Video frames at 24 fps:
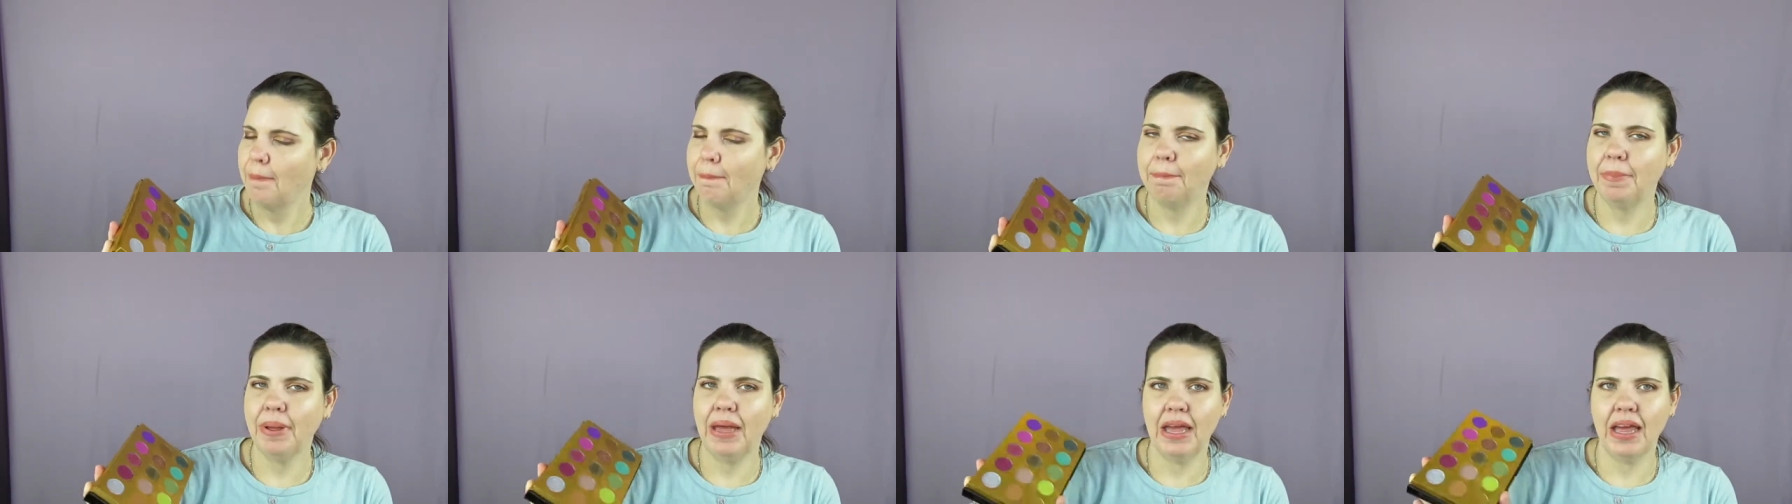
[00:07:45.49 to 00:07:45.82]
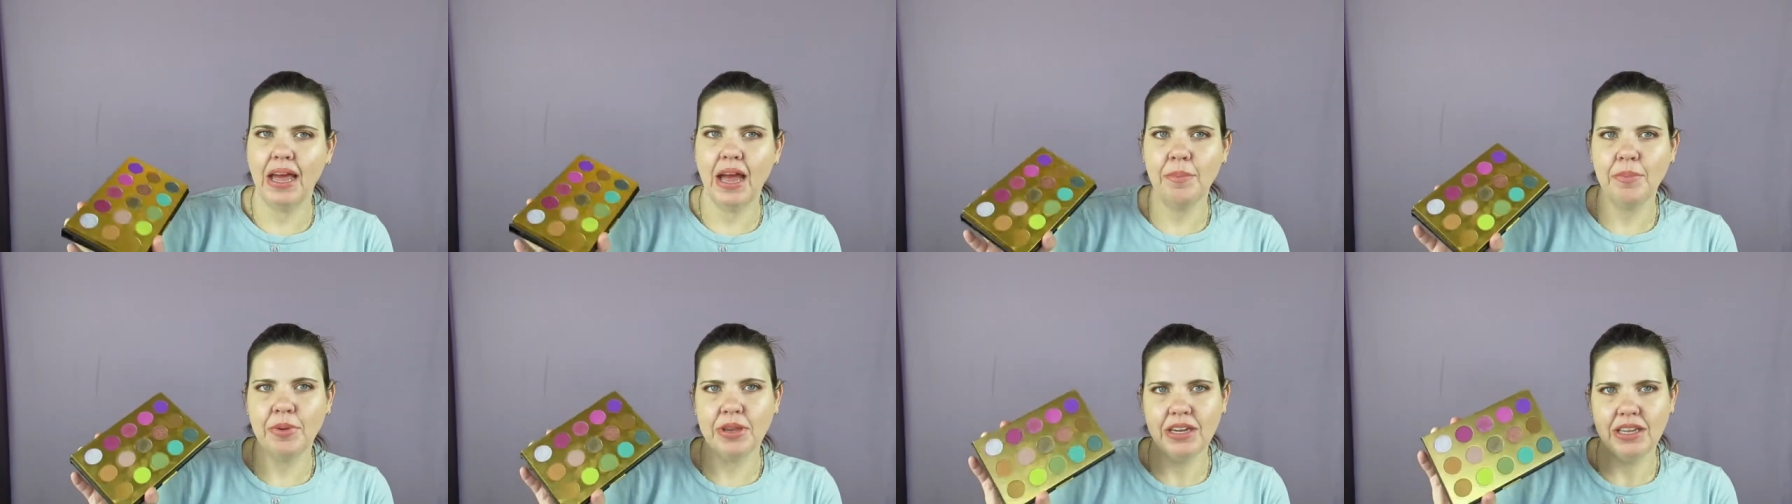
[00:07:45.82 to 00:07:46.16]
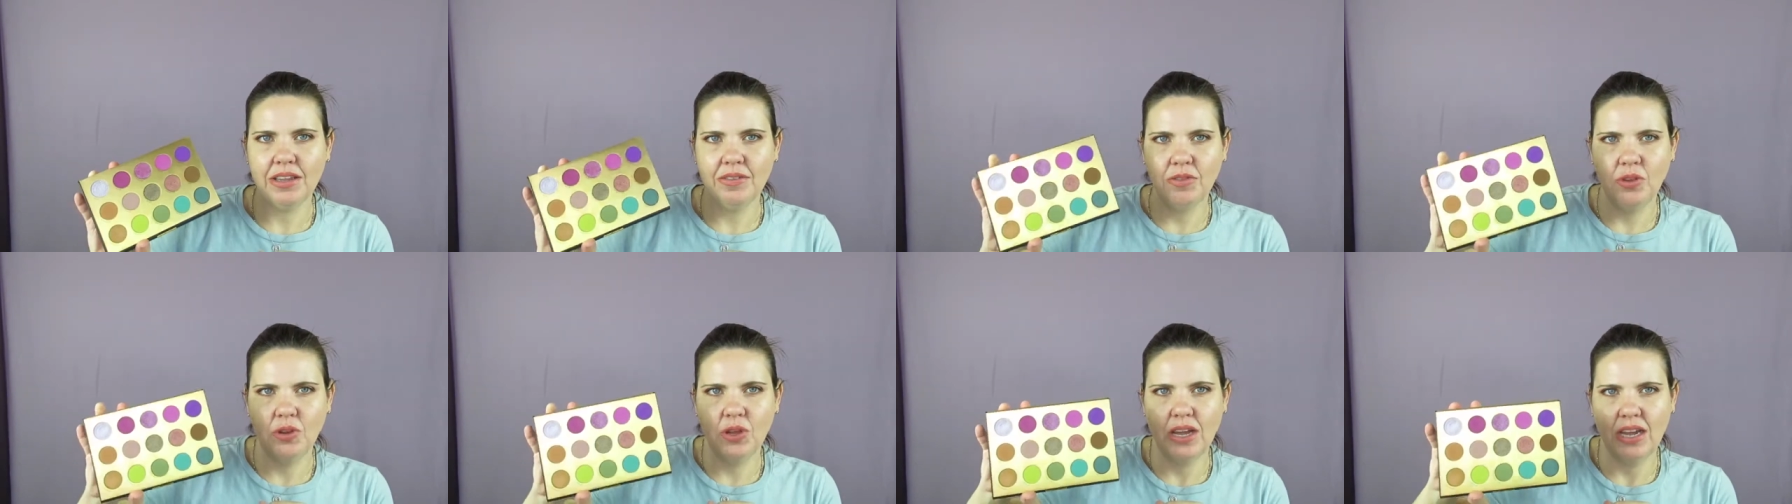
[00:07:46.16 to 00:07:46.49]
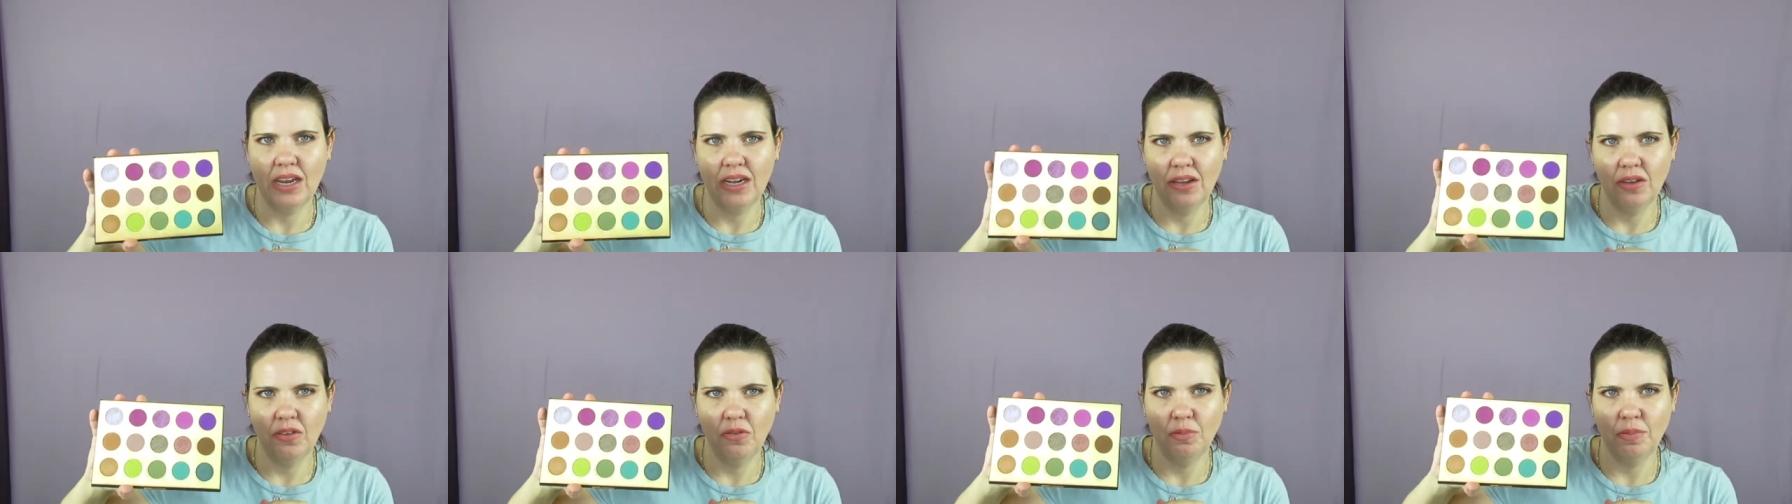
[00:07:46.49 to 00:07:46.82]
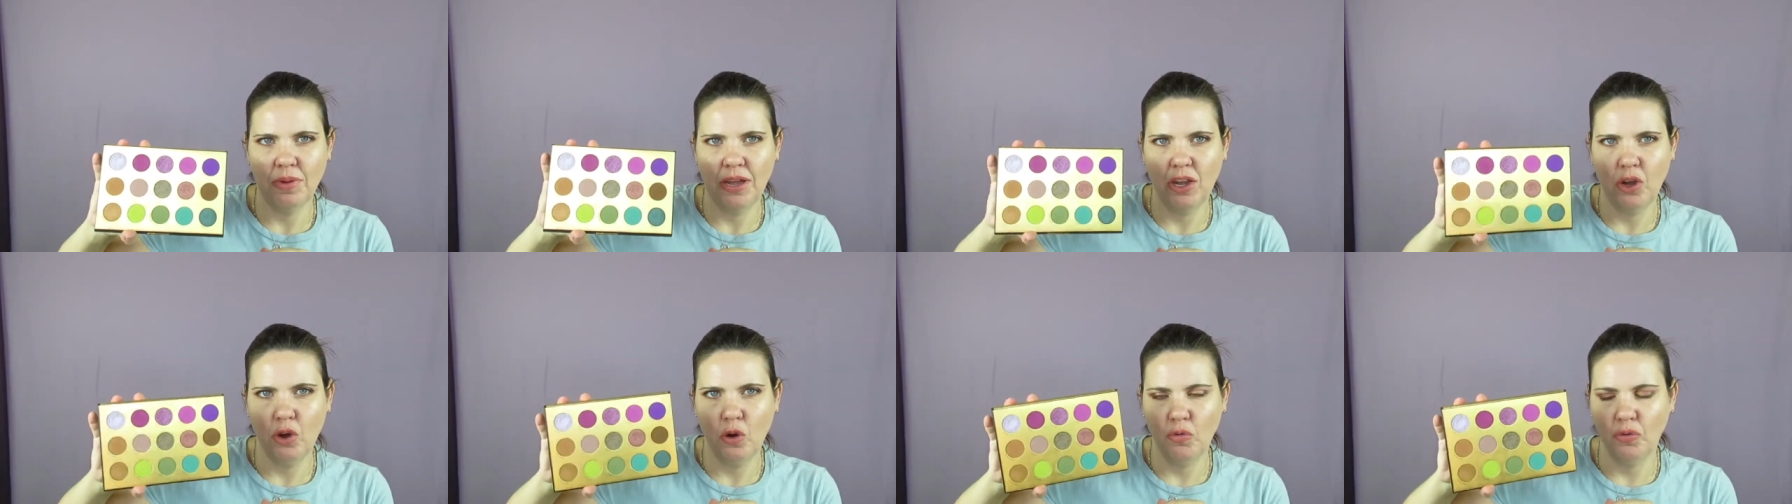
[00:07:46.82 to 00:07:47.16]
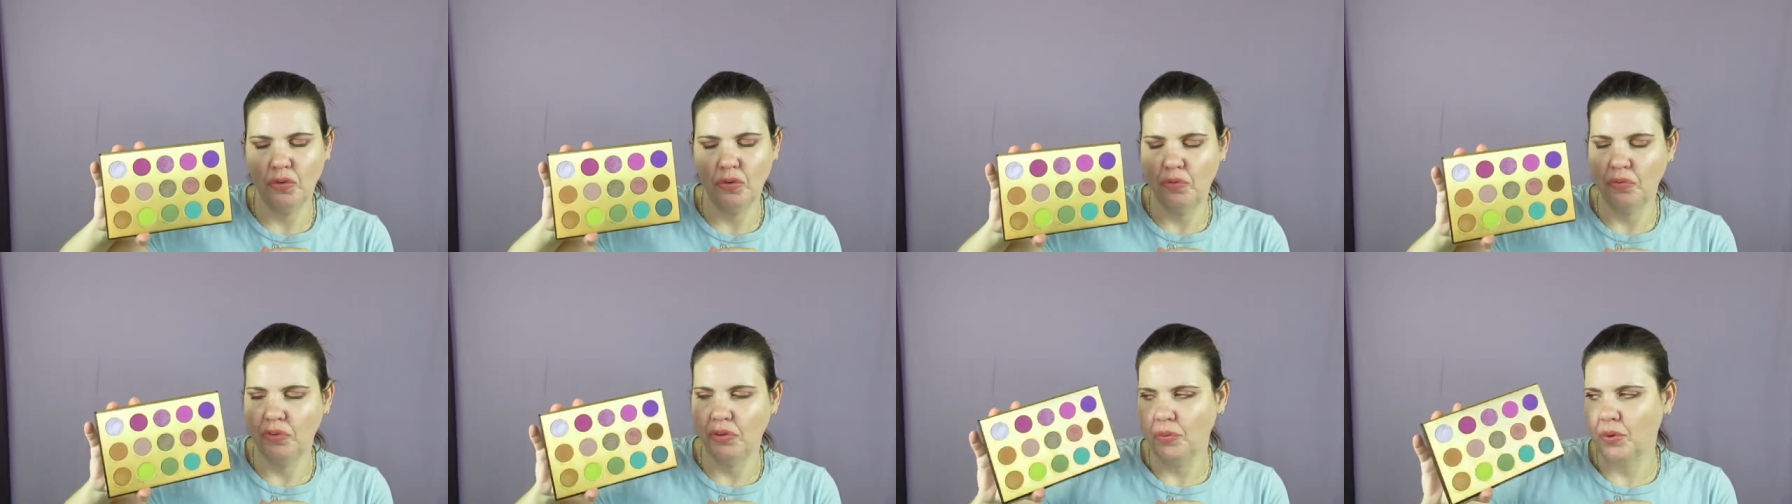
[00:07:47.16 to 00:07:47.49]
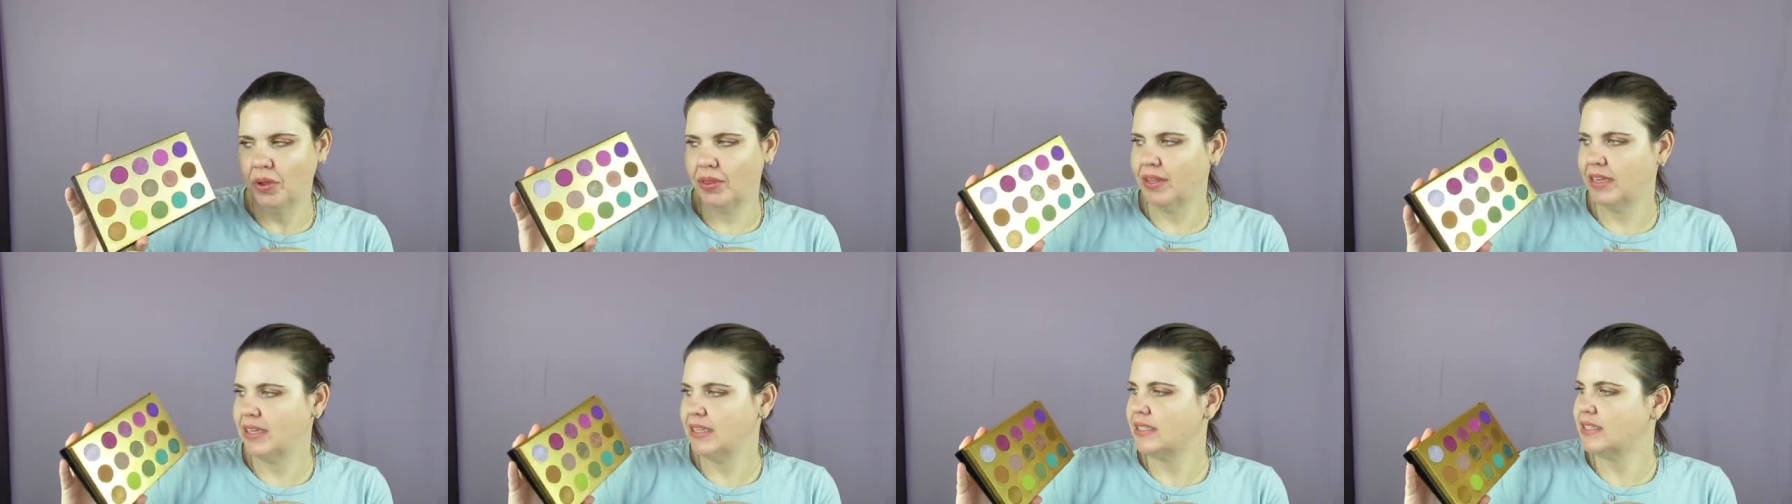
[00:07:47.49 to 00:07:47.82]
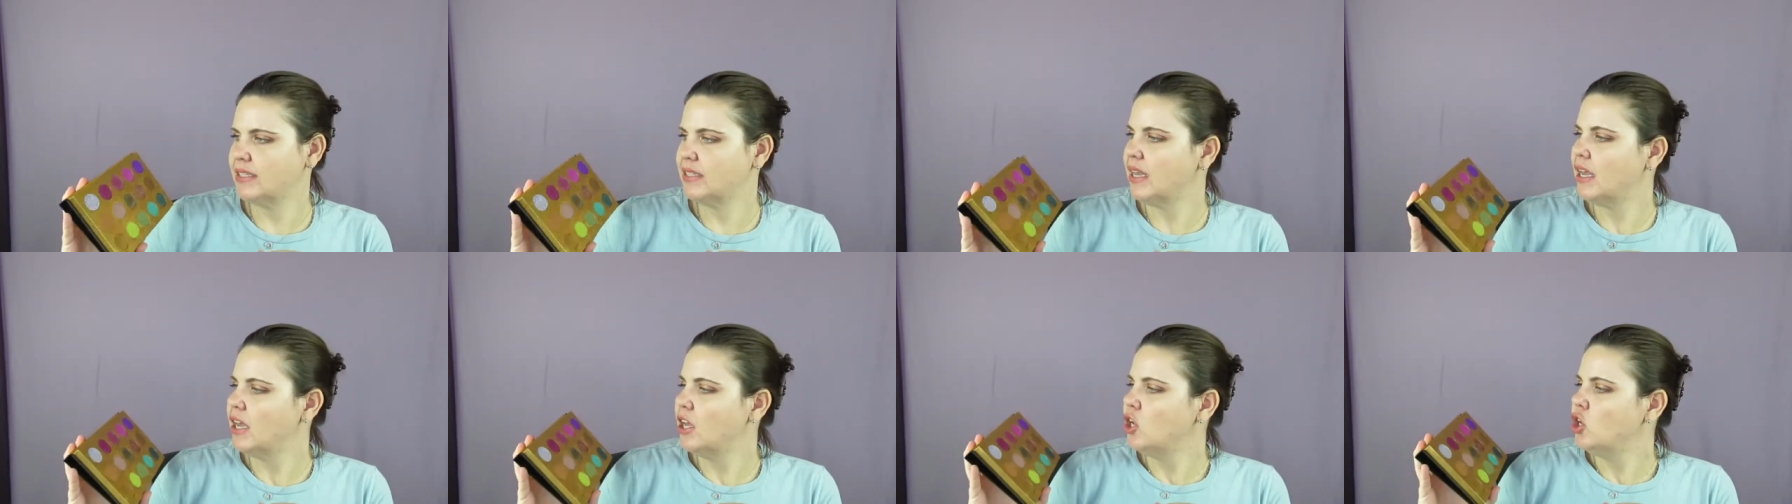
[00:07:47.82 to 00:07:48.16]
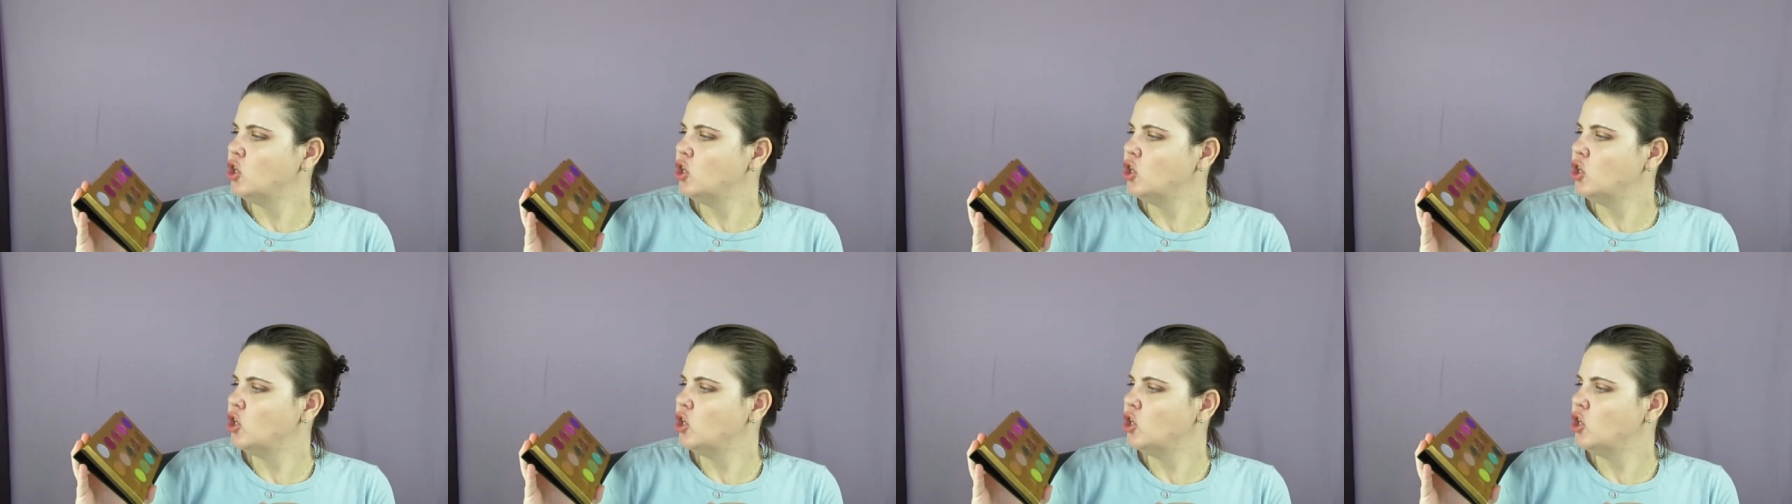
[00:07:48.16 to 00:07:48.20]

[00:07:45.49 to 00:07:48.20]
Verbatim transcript: But I'm going to give you kind of my overview on this.